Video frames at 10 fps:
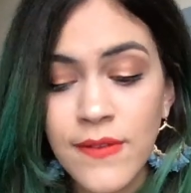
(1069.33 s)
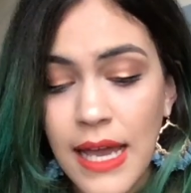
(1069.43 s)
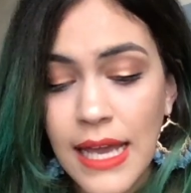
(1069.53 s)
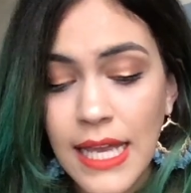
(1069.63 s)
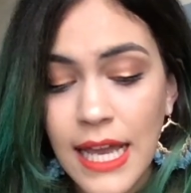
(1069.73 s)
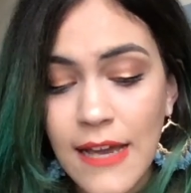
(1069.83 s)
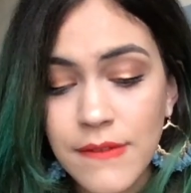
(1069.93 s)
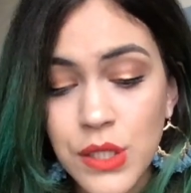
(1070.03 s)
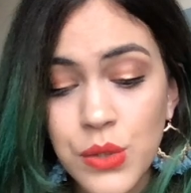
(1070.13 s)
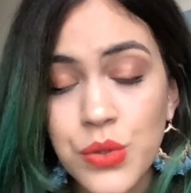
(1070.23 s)
I have
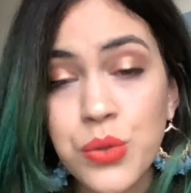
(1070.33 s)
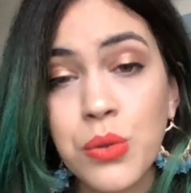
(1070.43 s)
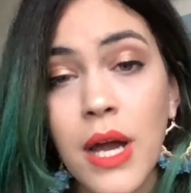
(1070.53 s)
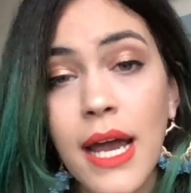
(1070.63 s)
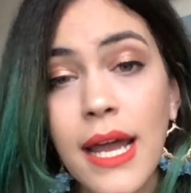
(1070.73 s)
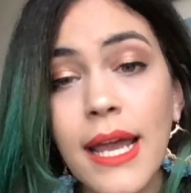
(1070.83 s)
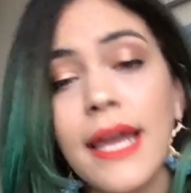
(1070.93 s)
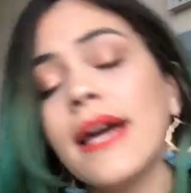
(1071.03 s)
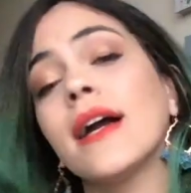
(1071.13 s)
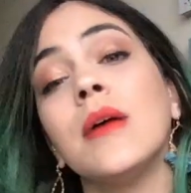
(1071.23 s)
to try
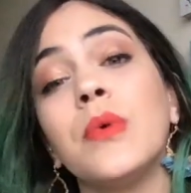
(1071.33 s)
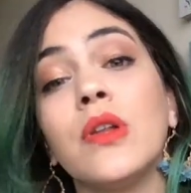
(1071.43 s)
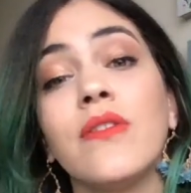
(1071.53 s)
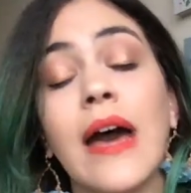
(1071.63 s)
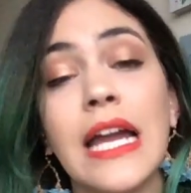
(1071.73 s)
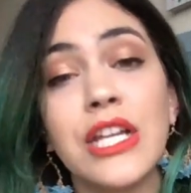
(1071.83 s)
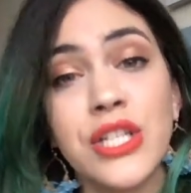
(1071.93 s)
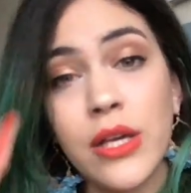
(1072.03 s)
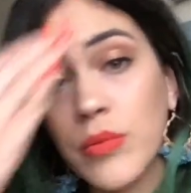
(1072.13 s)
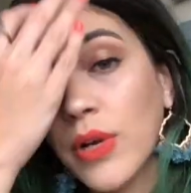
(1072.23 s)
a couple of
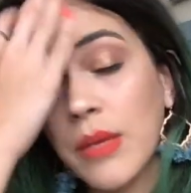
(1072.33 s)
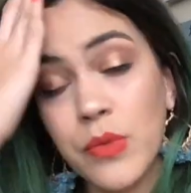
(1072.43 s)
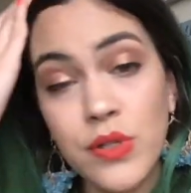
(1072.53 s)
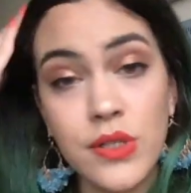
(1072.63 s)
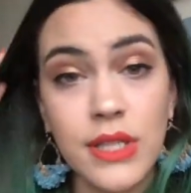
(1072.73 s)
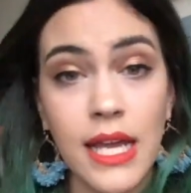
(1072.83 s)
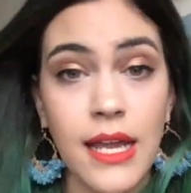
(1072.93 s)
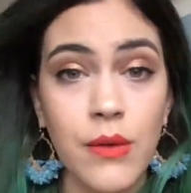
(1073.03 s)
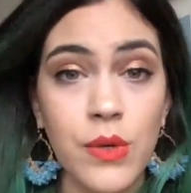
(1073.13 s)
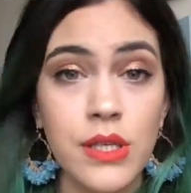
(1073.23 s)
eyeshadow primers.
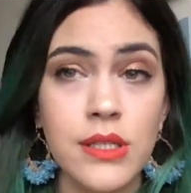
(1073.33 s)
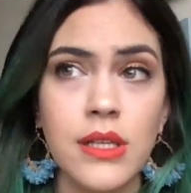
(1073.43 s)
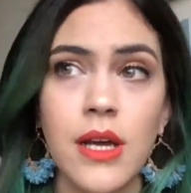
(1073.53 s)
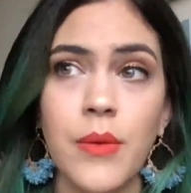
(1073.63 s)
I was